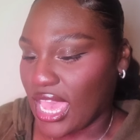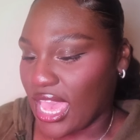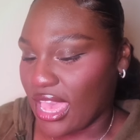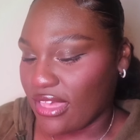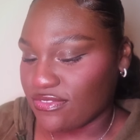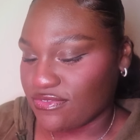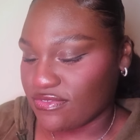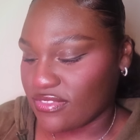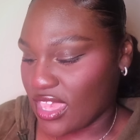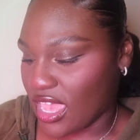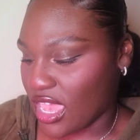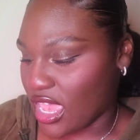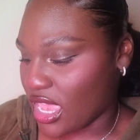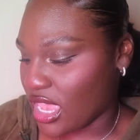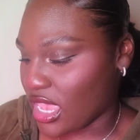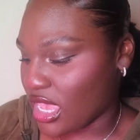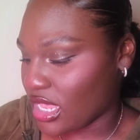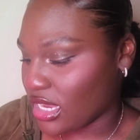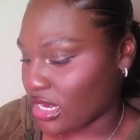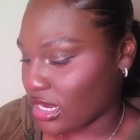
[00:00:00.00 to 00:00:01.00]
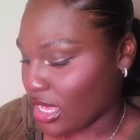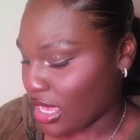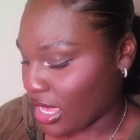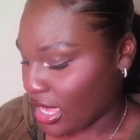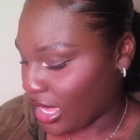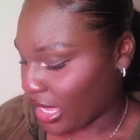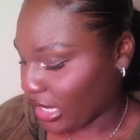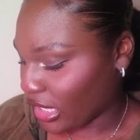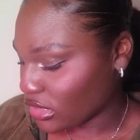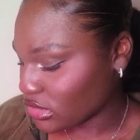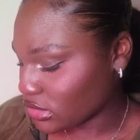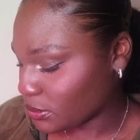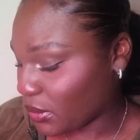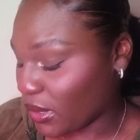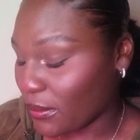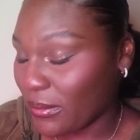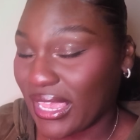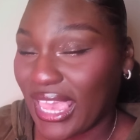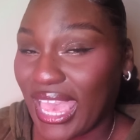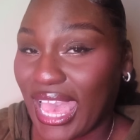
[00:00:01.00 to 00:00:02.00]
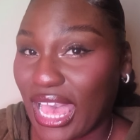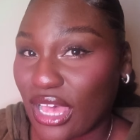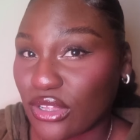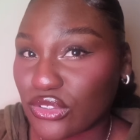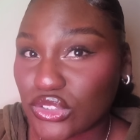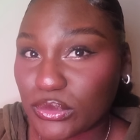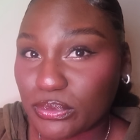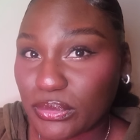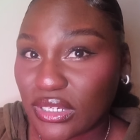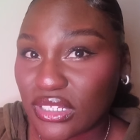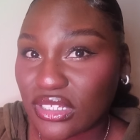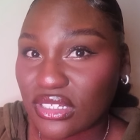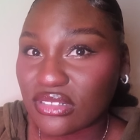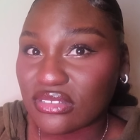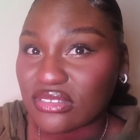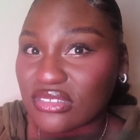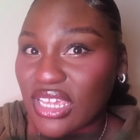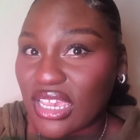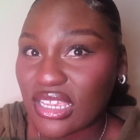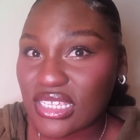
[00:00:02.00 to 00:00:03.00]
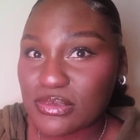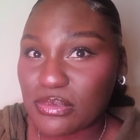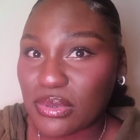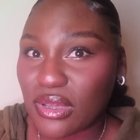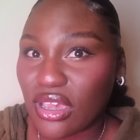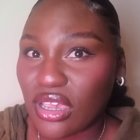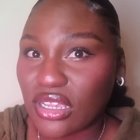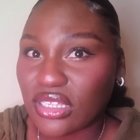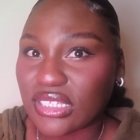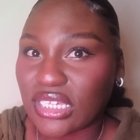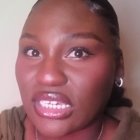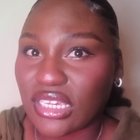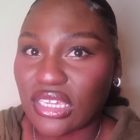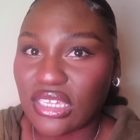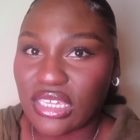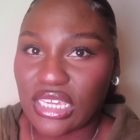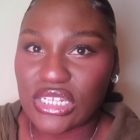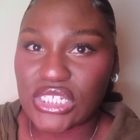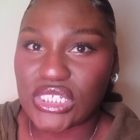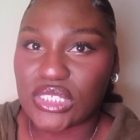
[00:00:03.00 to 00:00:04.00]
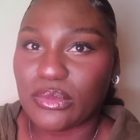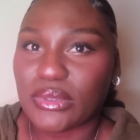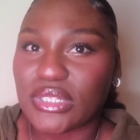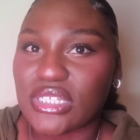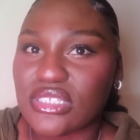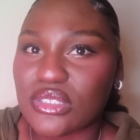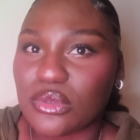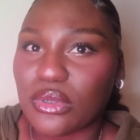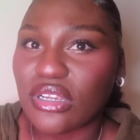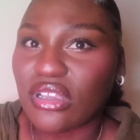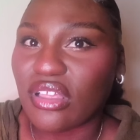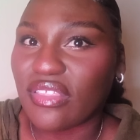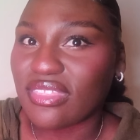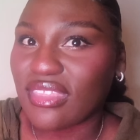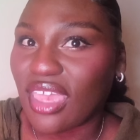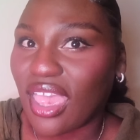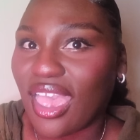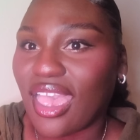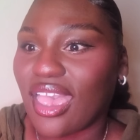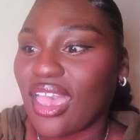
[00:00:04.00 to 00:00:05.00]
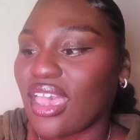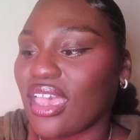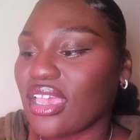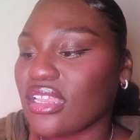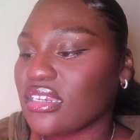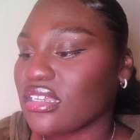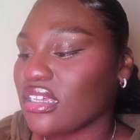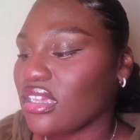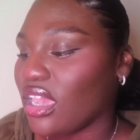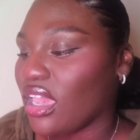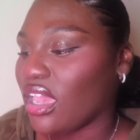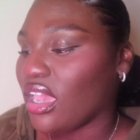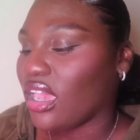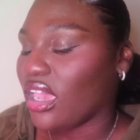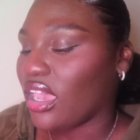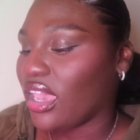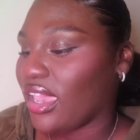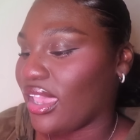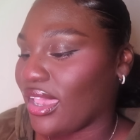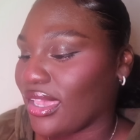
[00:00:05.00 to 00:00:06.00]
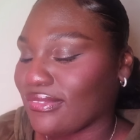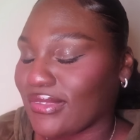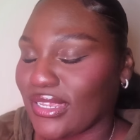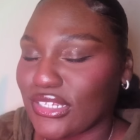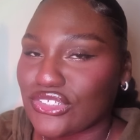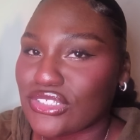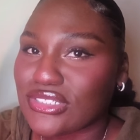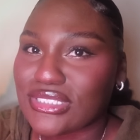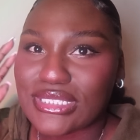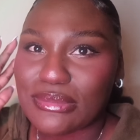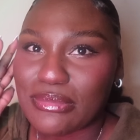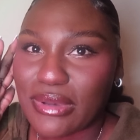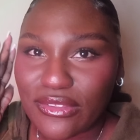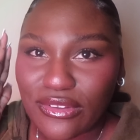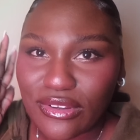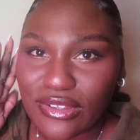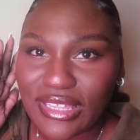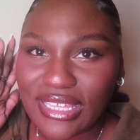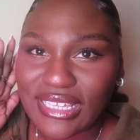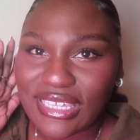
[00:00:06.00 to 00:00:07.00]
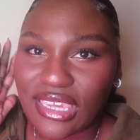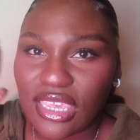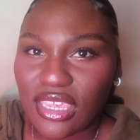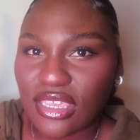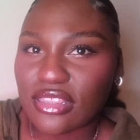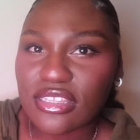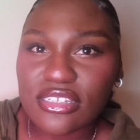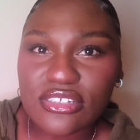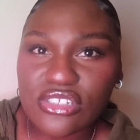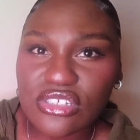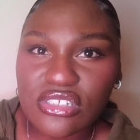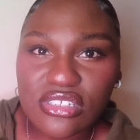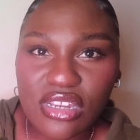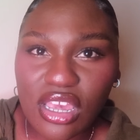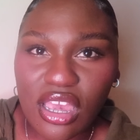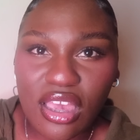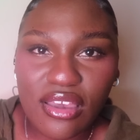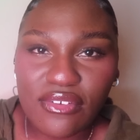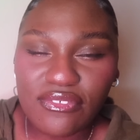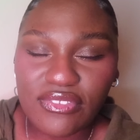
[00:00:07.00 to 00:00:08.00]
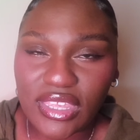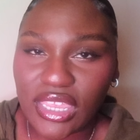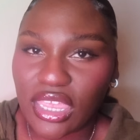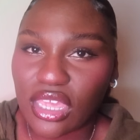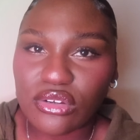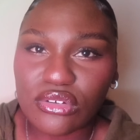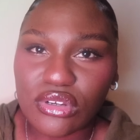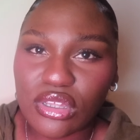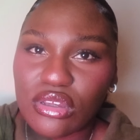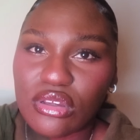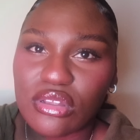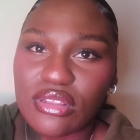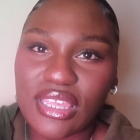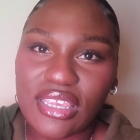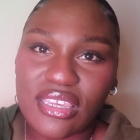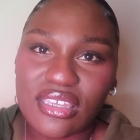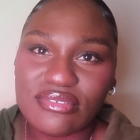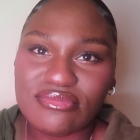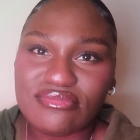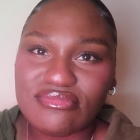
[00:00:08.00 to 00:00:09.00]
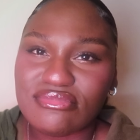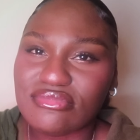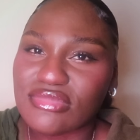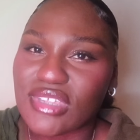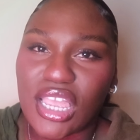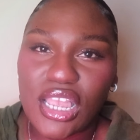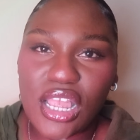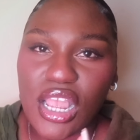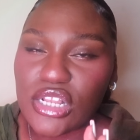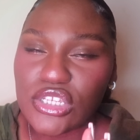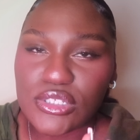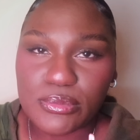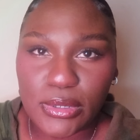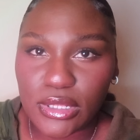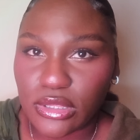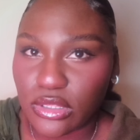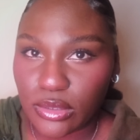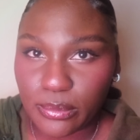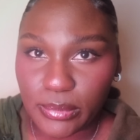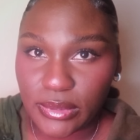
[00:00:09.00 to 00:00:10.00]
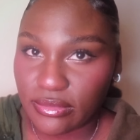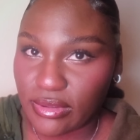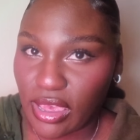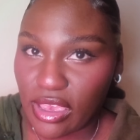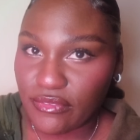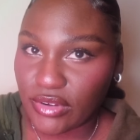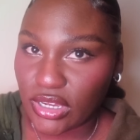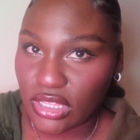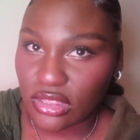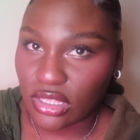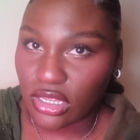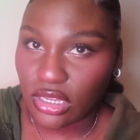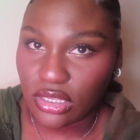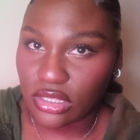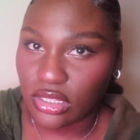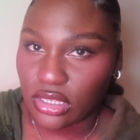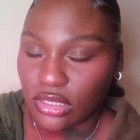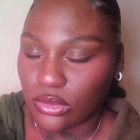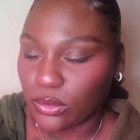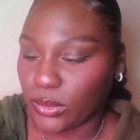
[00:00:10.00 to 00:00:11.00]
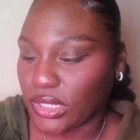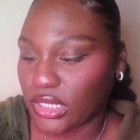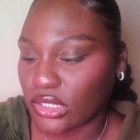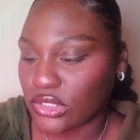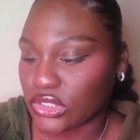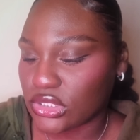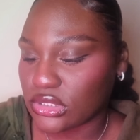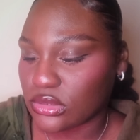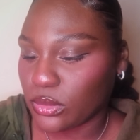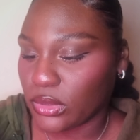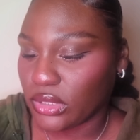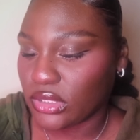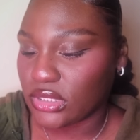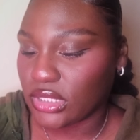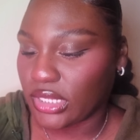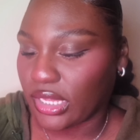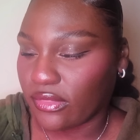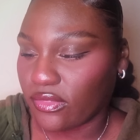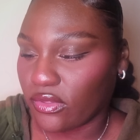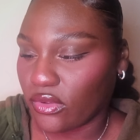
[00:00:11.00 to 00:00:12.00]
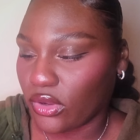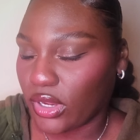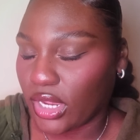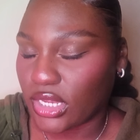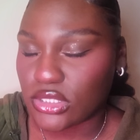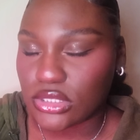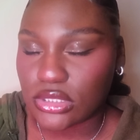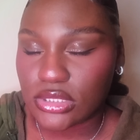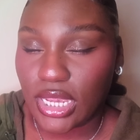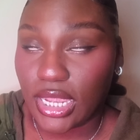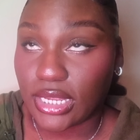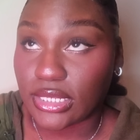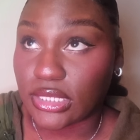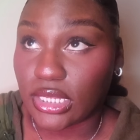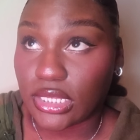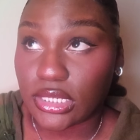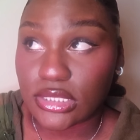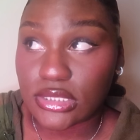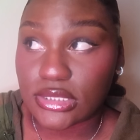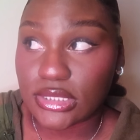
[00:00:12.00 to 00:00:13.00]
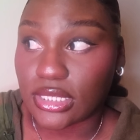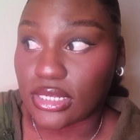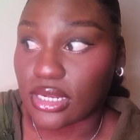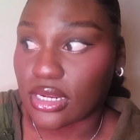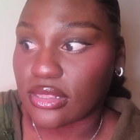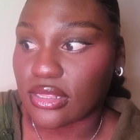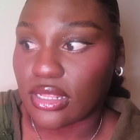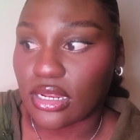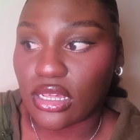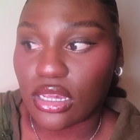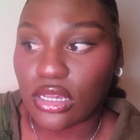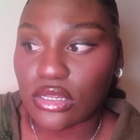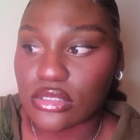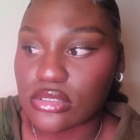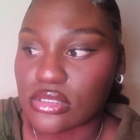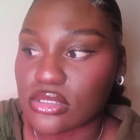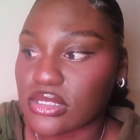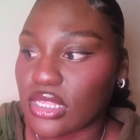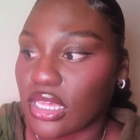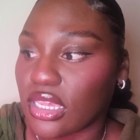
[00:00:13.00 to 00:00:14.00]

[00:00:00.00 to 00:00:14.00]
And then I also bought my algebra textbook, like in case you wanted to work on that. And like just some other like English stuff. Like, I don't know, like I just bought a little bit of everything. Like, we can just work together. I needed to get out of that house.